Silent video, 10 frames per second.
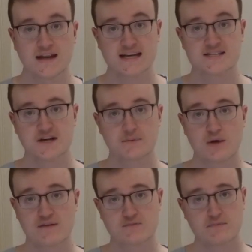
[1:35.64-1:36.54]
Next up, we
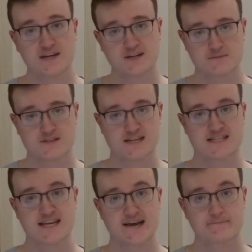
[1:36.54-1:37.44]
have the
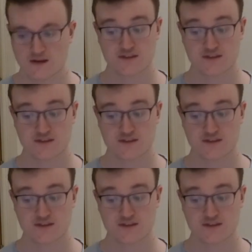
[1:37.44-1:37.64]
medium-sized set.